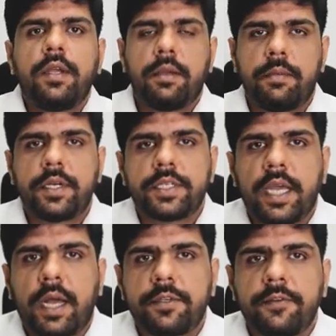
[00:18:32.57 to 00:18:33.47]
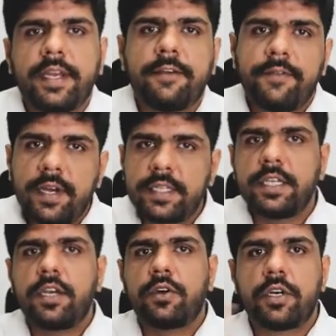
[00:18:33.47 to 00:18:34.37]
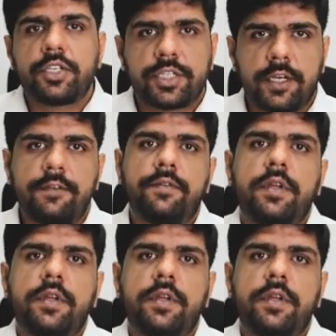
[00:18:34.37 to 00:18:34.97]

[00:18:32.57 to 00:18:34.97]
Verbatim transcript: emerging hubs. So we're definitely seeing a good shift